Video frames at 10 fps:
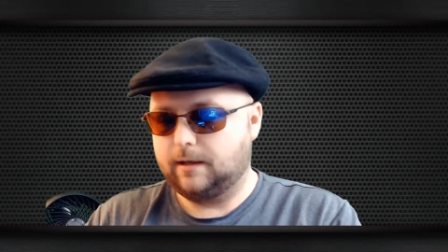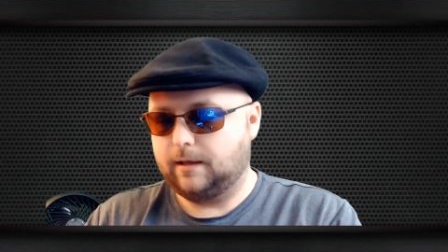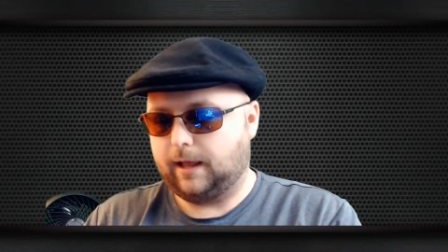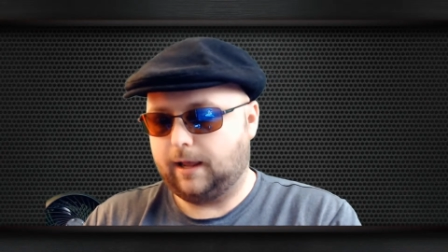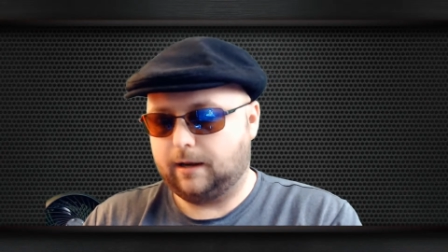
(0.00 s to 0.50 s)

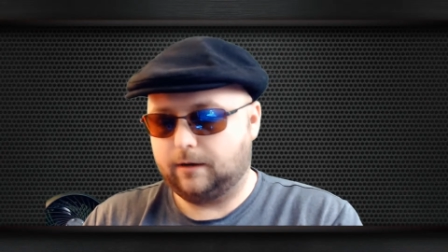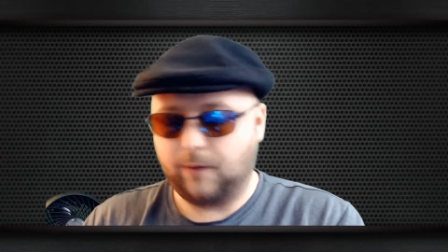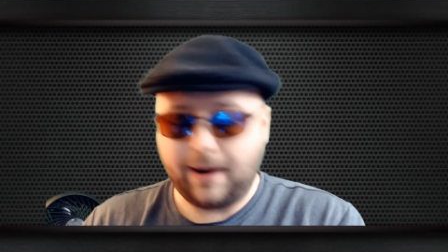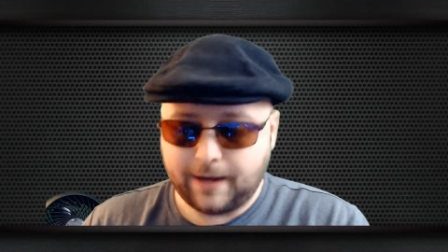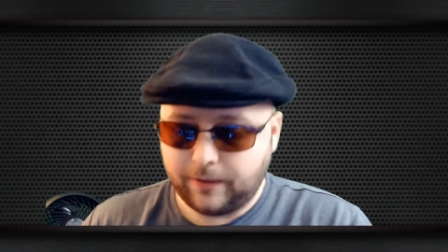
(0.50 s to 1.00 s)
And
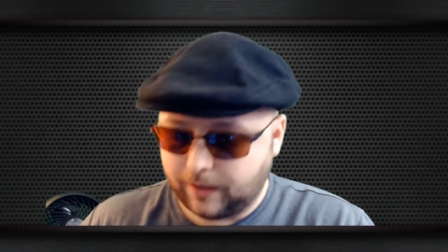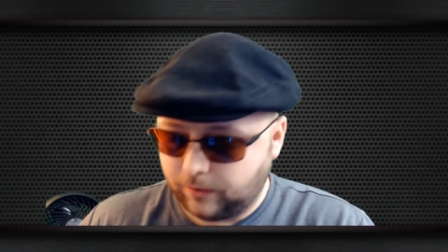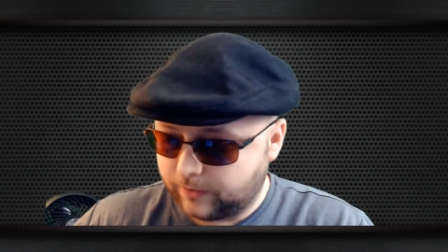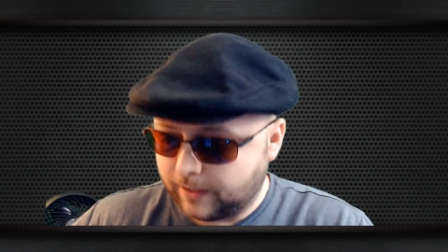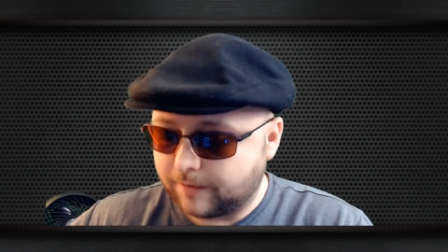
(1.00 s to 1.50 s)
right now, the
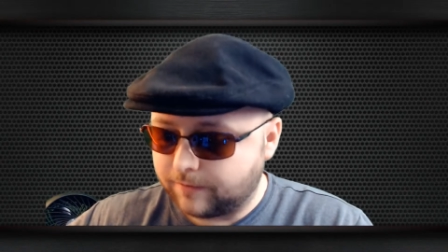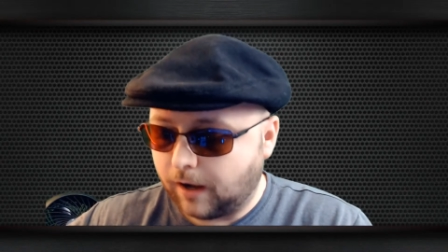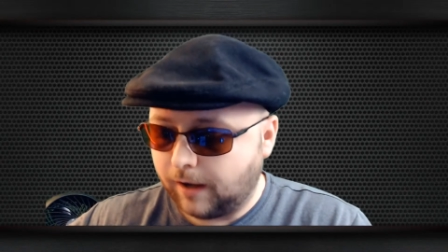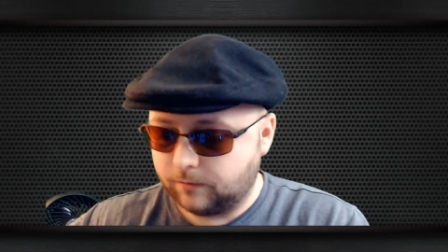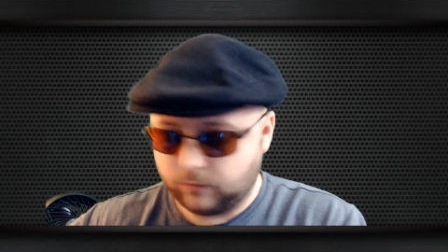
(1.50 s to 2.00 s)
only thing I've
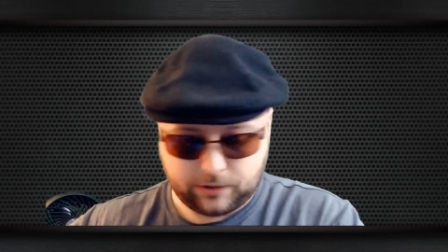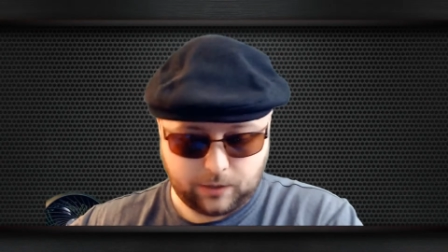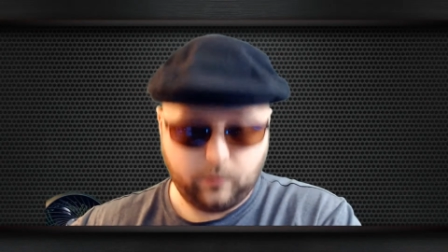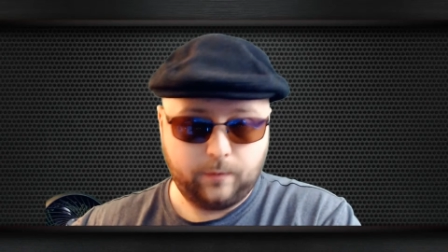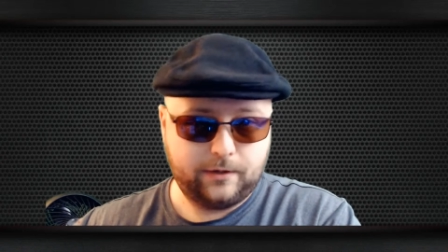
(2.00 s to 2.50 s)
got, which I
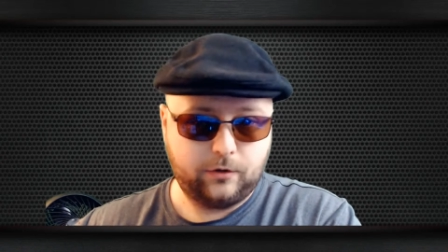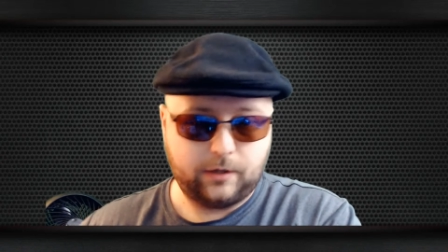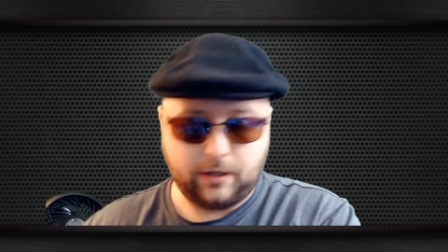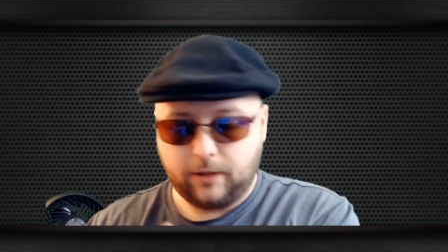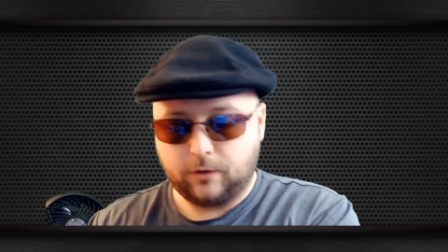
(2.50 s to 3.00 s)
will be doing
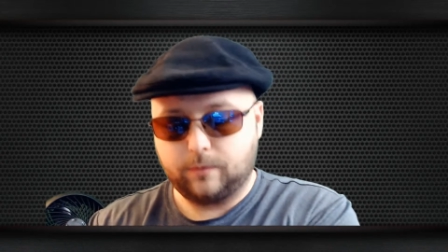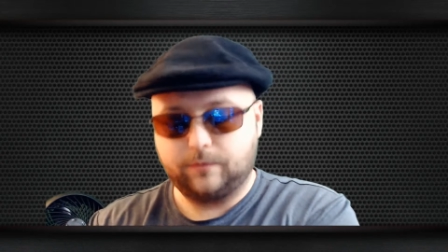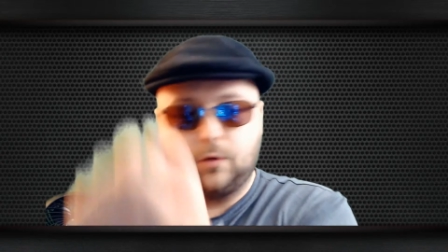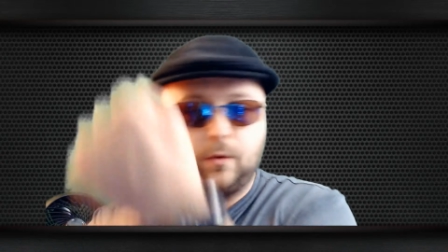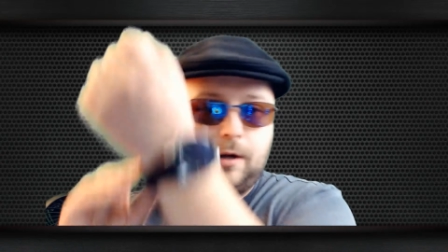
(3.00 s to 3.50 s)
another
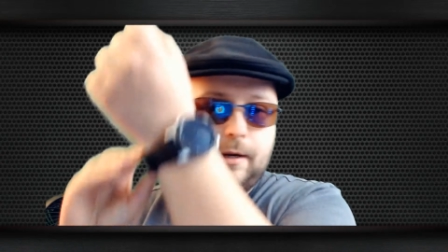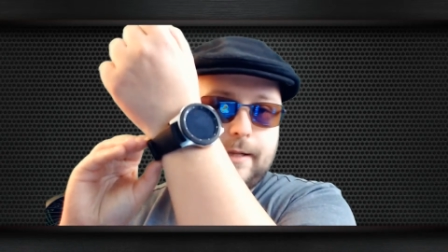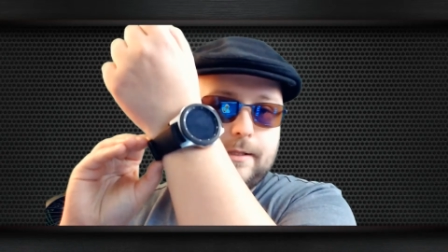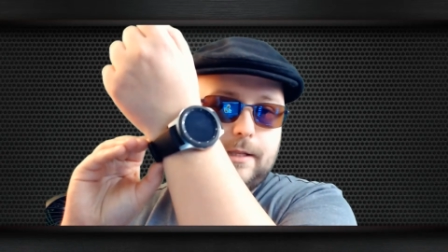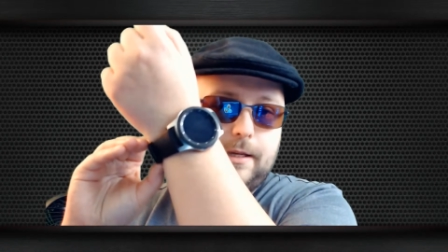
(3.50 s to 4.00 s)
review on,
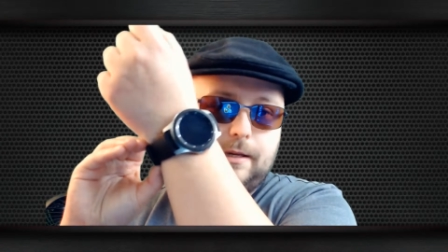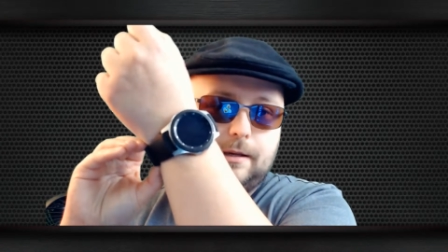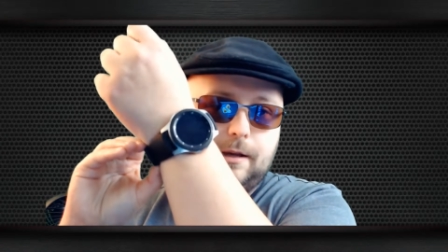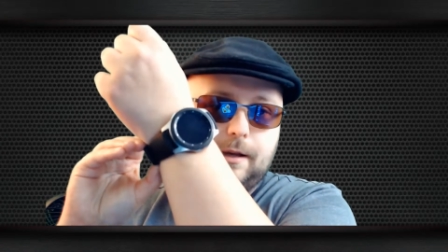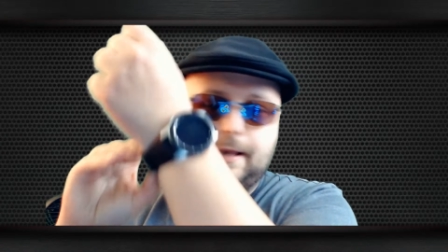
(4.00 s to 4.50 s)
is the
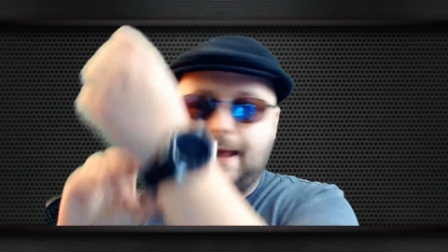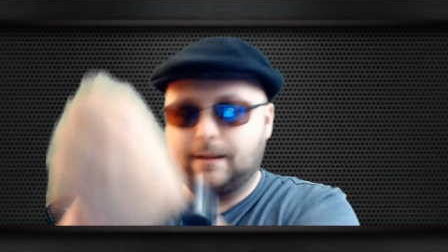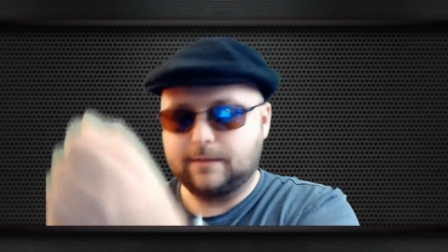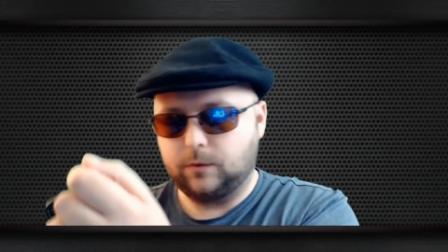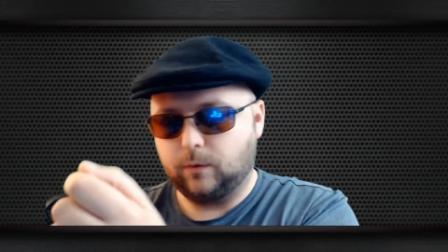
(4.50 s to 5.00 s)

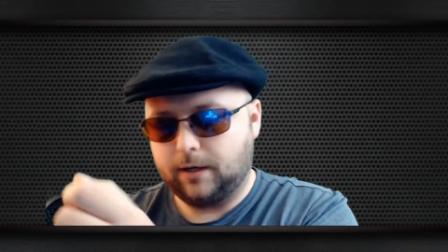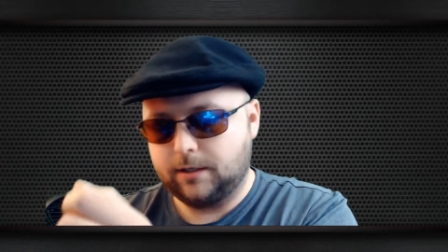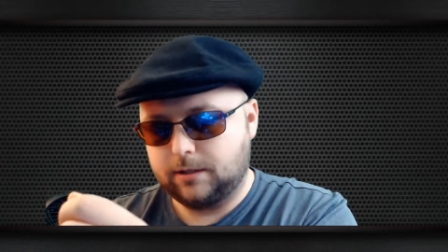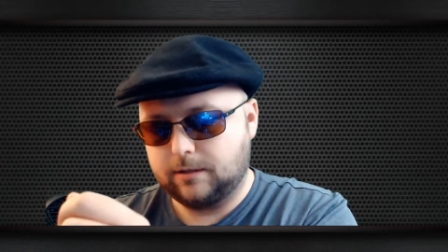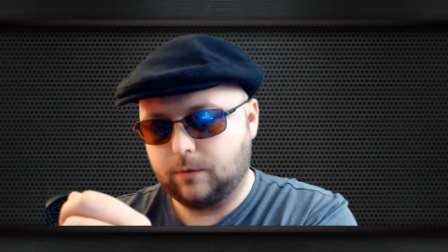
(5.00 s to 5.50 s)
Galaxy
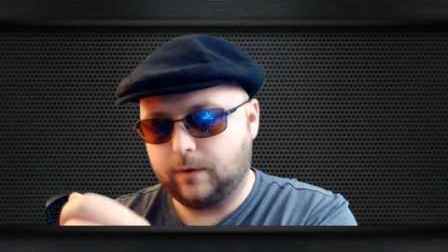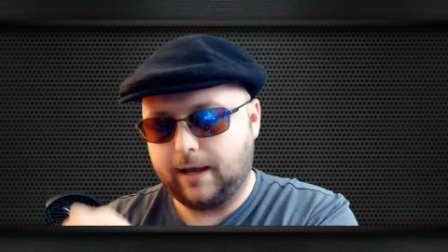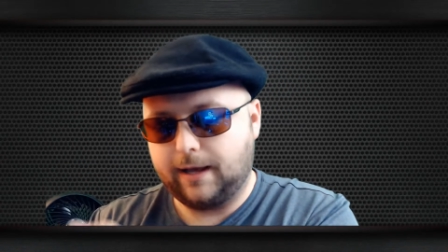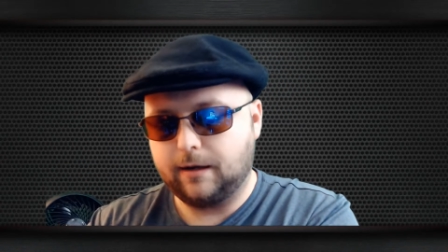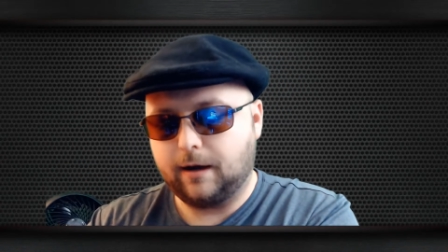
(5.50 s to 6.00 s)
Watch. I went
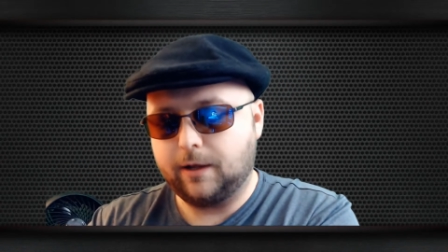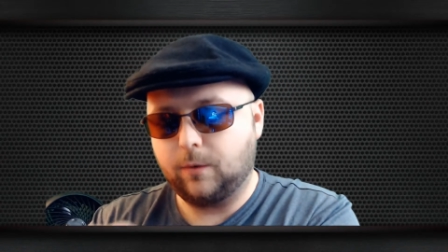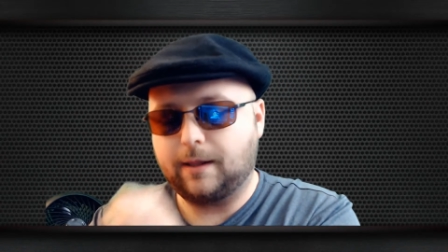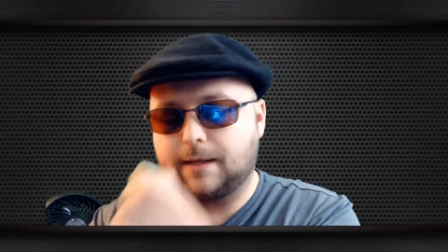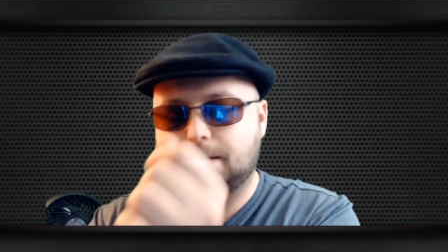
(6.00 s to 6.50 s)
ahead and got it
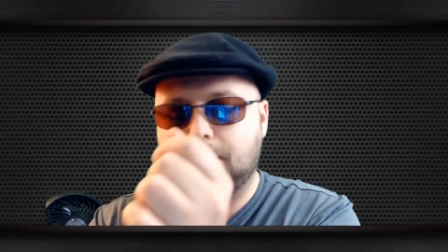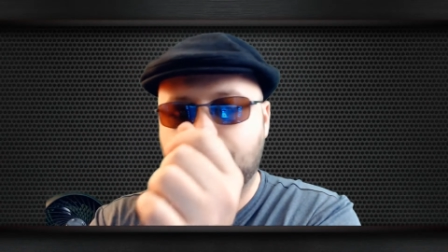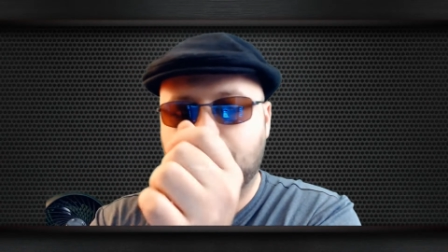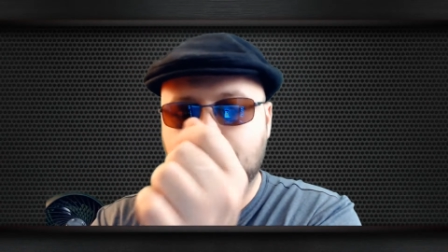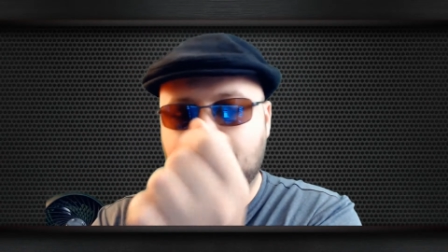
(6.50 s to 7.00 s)
while I was there
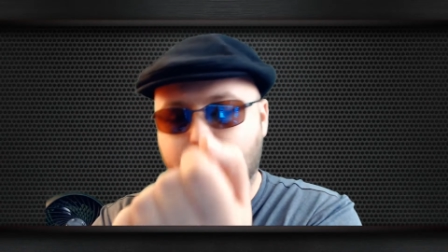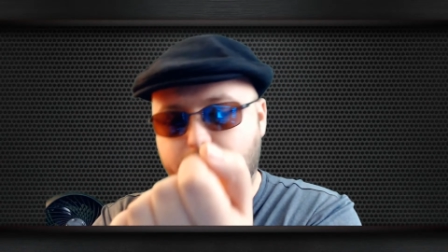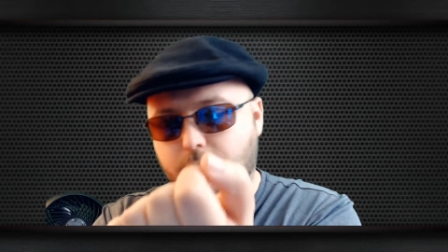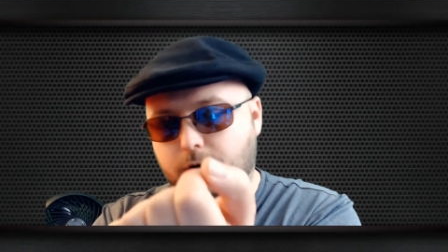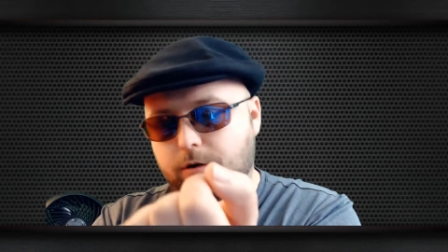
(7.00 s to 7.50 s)
because I
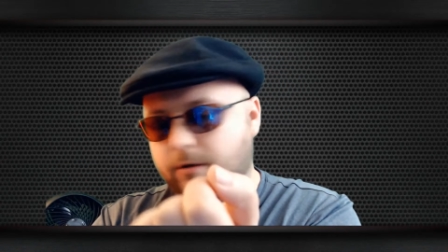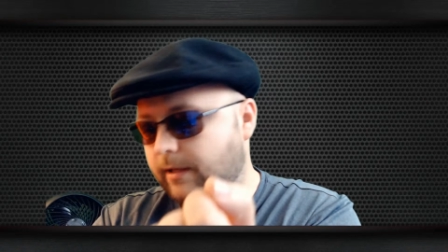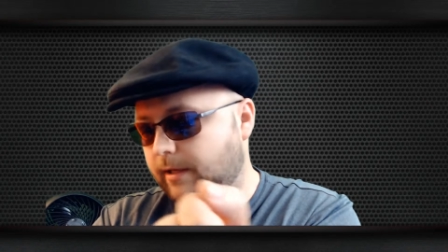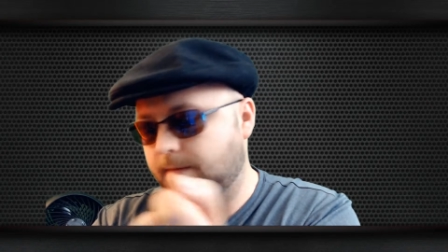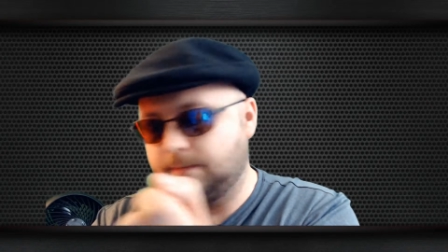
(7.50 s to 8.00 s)
pre-ordered
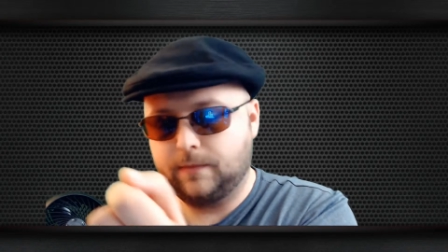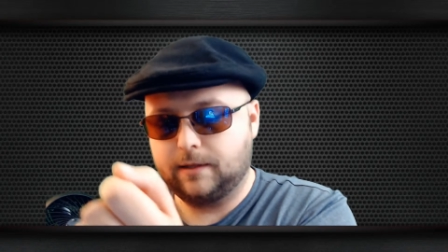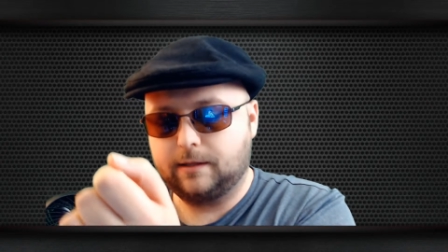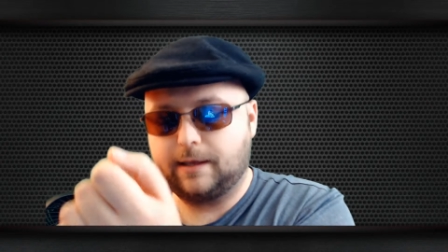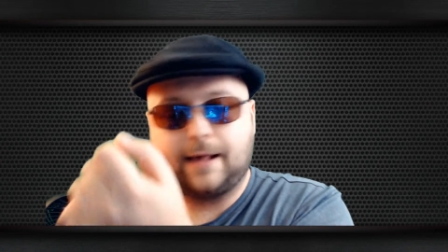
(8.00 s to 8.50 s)
the
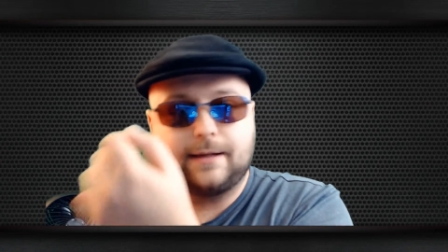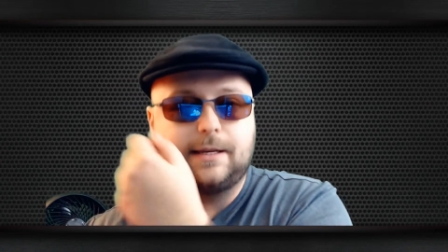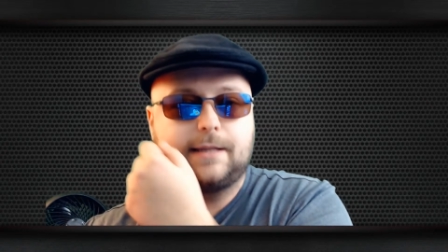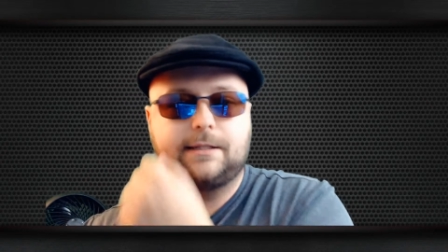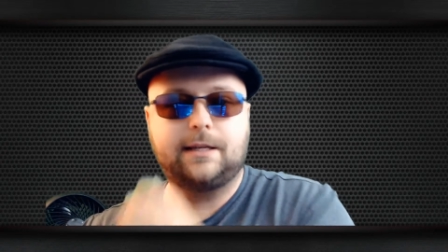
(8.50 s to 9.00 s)
Galaxy
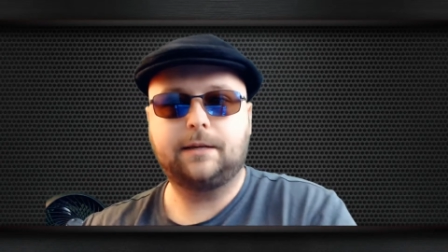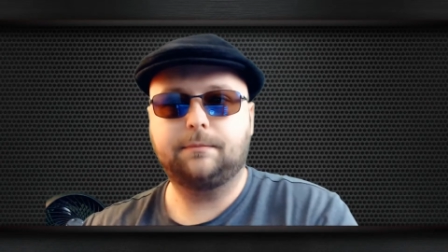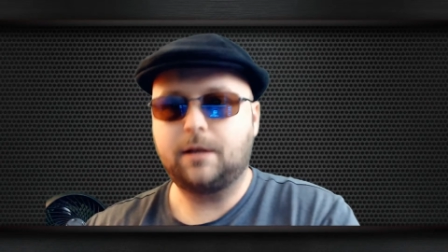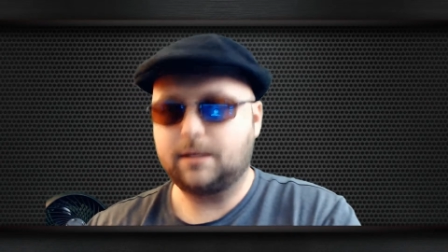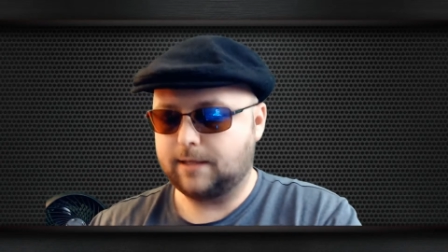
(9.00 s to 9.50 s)
S10
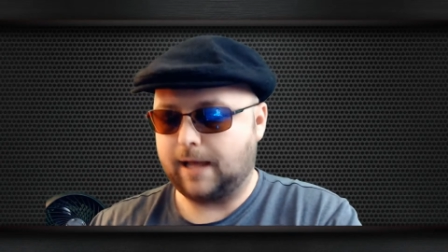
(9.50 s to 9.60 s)
Plus.